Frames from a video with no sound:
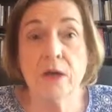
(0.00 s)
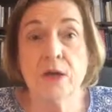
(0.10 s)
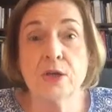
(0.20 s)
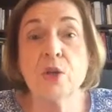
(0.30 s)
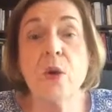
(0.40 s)

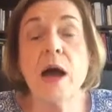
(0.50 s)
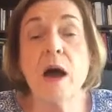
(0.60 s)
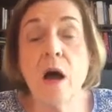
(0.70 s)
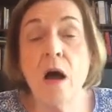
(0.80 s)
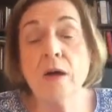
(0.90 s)
So
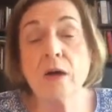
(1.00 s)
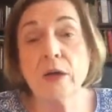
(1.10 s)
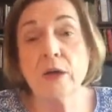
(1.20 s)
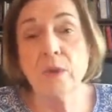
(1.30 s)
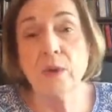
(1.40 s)
I honor
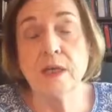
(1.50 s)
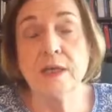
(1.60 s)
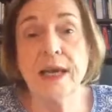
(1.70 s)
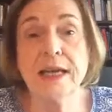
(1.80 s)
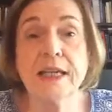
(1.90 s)
you in
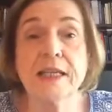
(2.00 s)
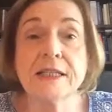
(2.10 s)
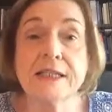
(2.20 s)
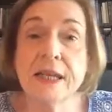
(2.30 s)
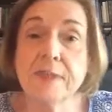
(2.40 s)
taking
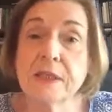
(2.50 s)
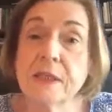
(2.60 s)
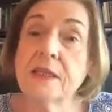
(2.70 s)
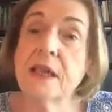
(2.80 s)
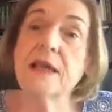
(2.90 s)
steps
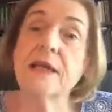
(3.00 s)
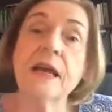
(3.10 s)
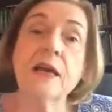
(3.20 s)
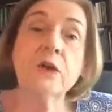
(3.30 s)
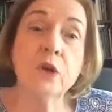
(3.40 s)
to take
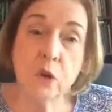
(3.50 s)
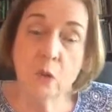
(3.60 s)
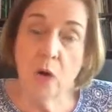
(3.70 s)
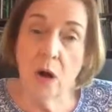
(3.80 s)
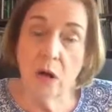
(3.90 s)
down your
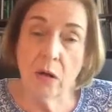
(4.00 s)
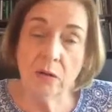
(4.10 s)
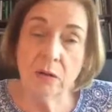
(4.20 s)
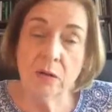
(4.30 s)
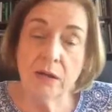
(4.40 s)
wall
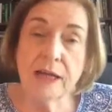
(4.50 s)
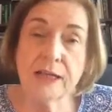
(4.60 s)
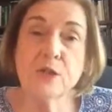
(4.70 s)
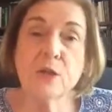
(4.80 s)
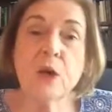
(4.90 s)

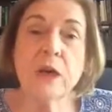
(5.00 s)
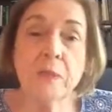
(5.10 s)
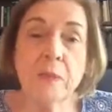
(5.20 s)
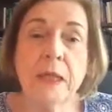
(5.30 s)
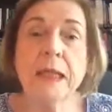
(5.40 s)
and
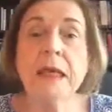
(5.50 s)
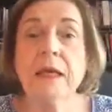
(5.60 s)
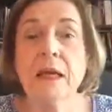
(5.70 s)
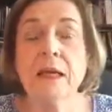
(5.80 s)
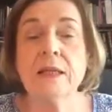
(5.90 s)
join me
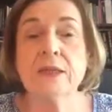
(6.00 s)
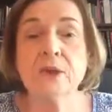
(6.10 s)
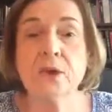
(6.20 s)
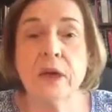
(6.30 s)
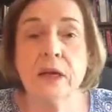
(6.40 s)
in
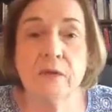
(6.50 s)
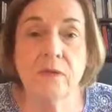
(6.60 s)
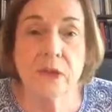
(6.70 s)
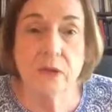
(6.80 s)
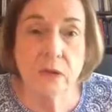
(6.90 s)
this great
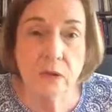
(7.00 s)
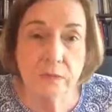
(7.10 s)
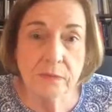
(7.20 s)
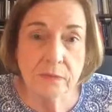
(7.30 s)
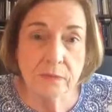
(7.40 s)
adventure.
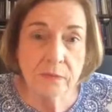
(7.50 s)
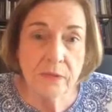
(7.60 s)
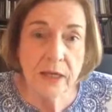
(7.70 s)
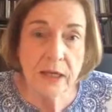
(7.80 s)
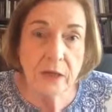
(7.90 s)

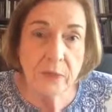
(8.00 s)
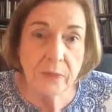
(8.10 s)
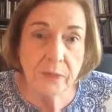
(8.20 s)
Thank you.